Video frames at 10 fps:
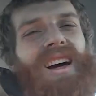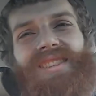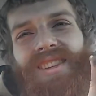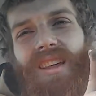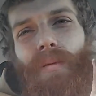
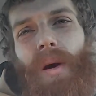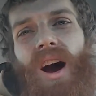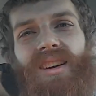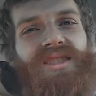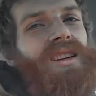That's another
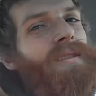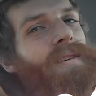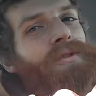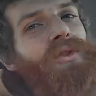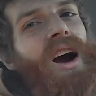positive.
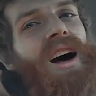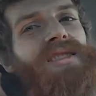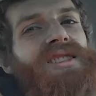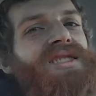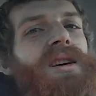If you
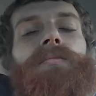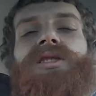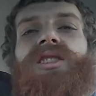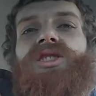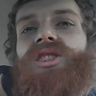got the same
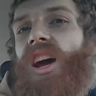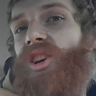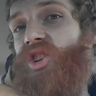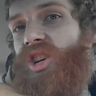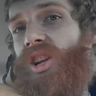
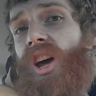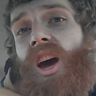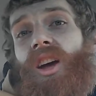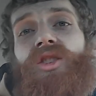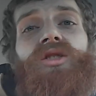situation
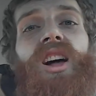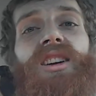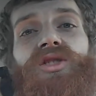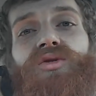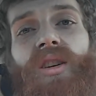and you
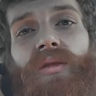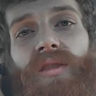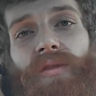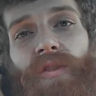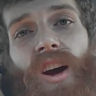like to drink
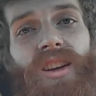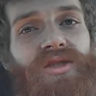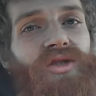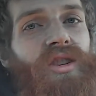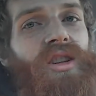with your
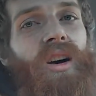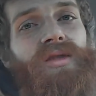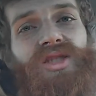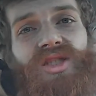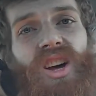friends, you could
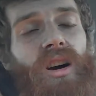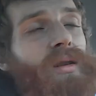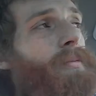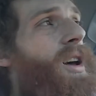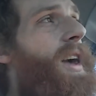always just tell
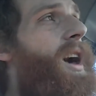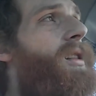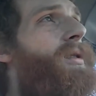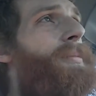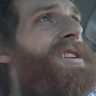them, like, hey,
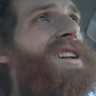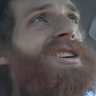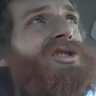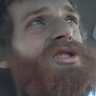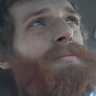look, my
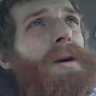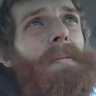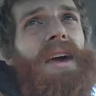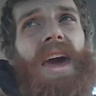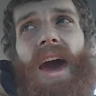dentures make
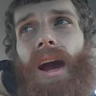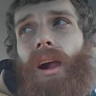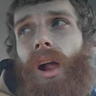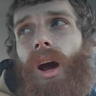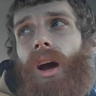me gag
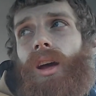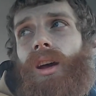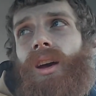a lot.